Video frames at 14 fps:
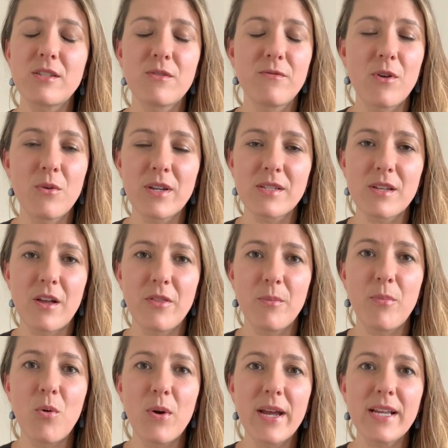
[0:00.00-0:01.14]
focus on the
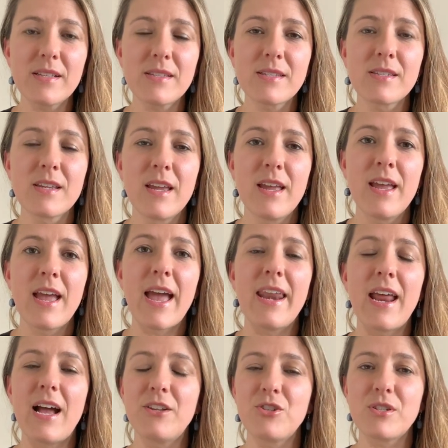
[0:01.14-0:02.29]
points, and
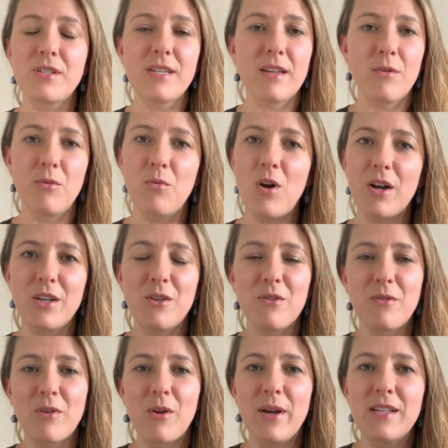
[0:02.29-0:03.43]
I'll just walk you
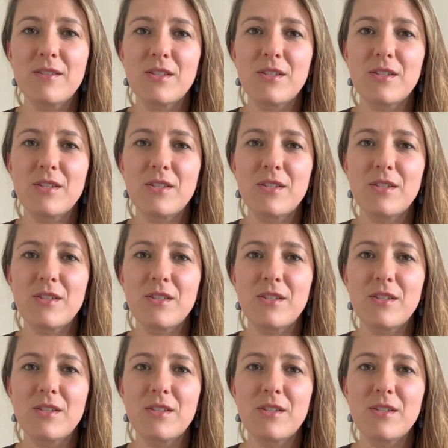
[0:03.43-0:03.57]
through it.